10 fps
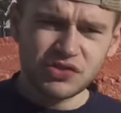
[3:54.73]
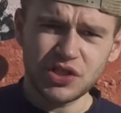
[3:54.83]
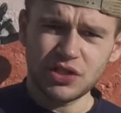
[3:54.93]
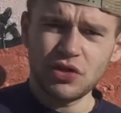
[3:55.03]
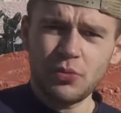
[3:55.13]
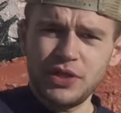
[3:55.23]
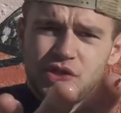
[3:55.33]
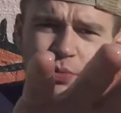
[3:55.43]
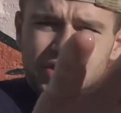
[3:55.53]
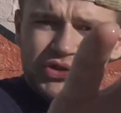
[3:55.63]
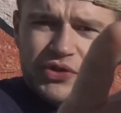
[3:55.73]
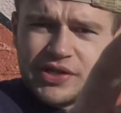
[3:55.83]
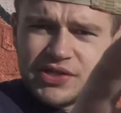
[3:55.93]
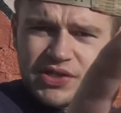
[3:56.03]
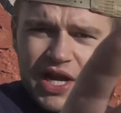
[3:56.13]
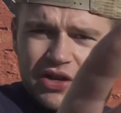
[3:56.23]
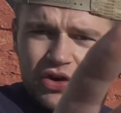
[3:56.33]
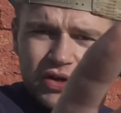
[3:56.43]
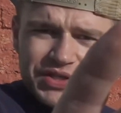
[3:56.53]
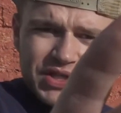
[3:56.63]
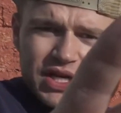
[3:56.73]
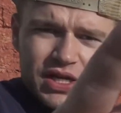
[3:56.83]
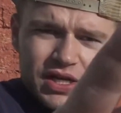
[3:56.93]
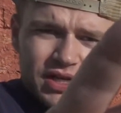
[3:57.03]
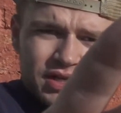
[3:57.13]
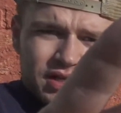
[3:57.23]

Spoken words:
just a little bit too much grease. I know it's a